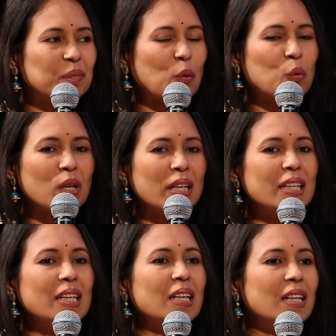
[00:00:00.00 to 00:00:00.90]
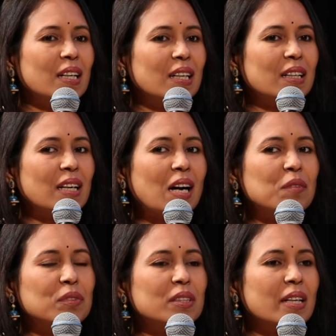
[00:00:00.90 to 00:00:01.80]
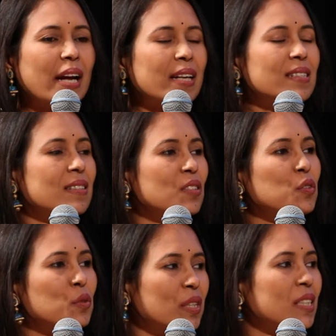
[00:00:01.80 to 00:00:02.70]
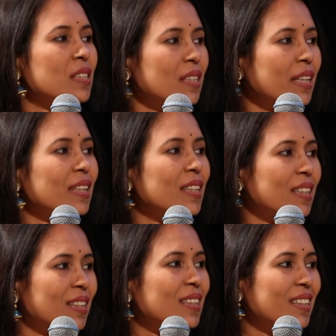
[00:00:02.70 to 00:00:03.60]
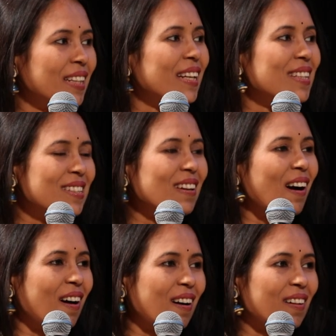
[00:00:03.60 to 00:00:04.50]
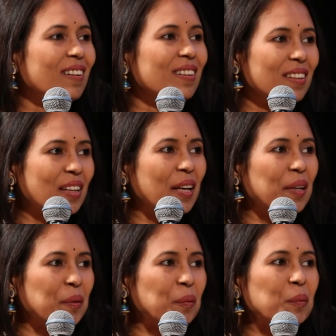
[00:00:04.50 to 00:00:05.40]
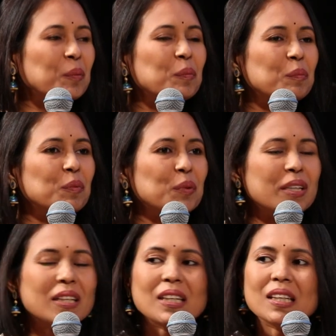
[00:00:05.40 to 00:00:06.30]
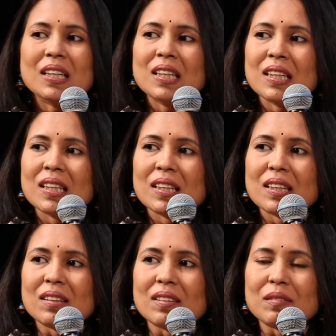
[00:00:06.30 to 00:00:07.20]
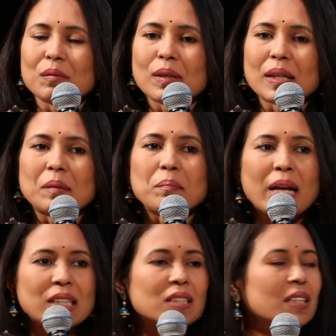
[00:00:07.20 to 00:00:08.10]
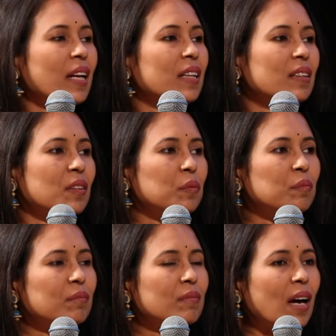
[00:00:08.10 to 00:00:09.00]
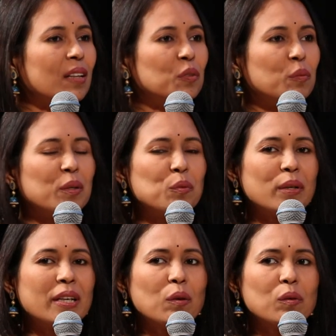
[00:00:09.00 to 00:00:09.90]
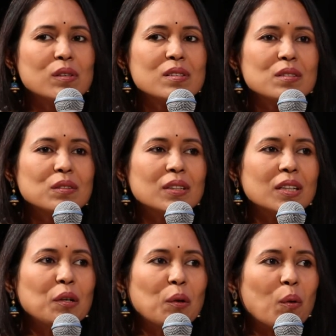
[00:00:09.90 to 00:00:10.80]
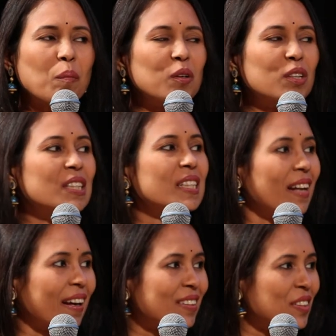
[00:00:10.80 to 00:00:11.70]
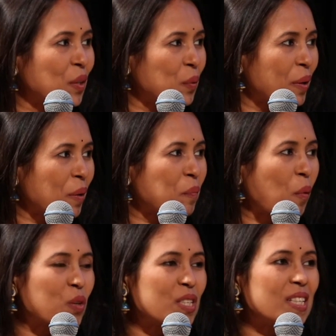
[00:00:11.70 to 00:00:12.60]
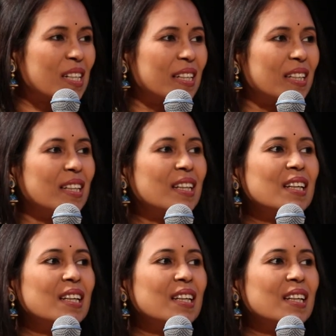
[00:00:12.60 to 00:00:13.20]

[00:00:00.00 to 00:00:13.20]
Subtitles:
only after access to internet, things are like, you know, we better, and otherwise we also didn't know about the director. We are mostly,